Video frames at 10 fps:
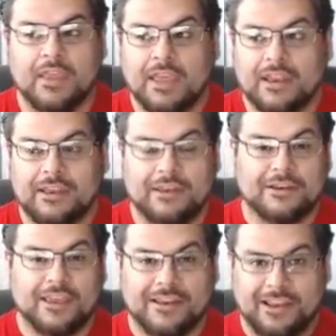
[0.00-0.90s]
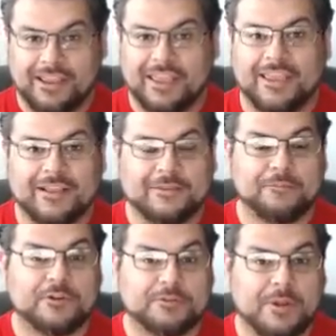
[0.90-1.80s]
need to kind of like get some
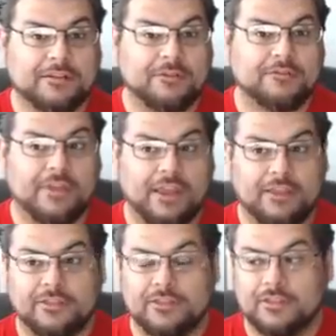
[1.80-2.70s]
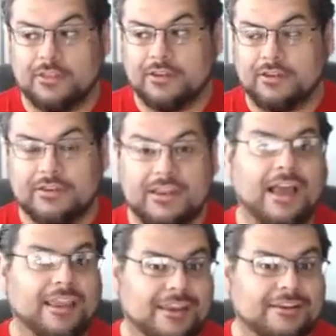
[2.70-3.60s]
perspective and and
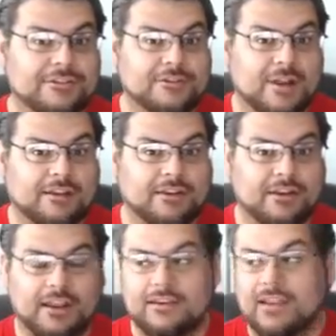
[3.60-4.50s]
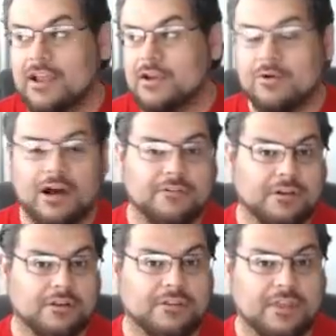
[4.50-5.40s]
not get distracted and not go off in
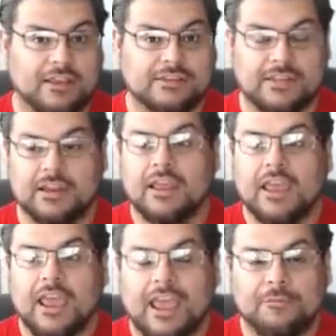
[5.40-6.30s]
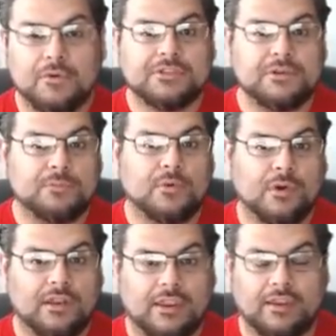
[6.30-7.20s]
other things, and and most
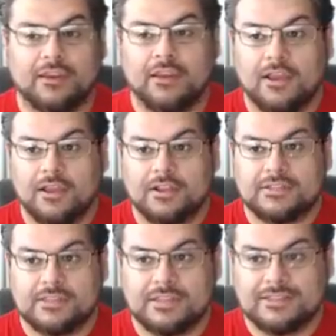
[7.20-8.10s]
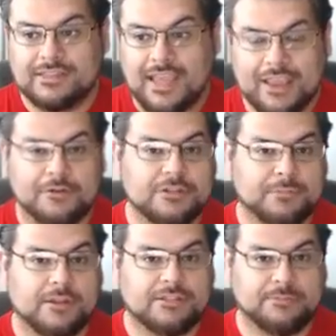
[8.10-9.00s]
importantly, take
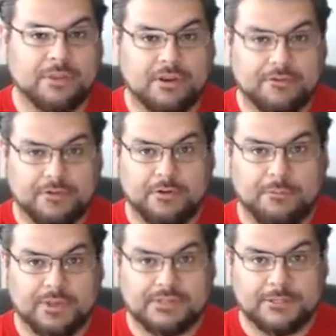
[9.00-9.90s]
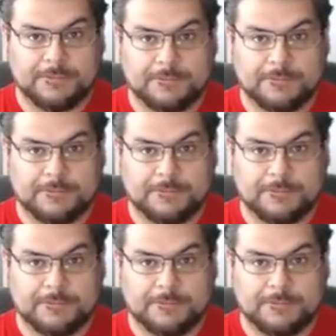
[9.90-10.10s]
responsibility for your business,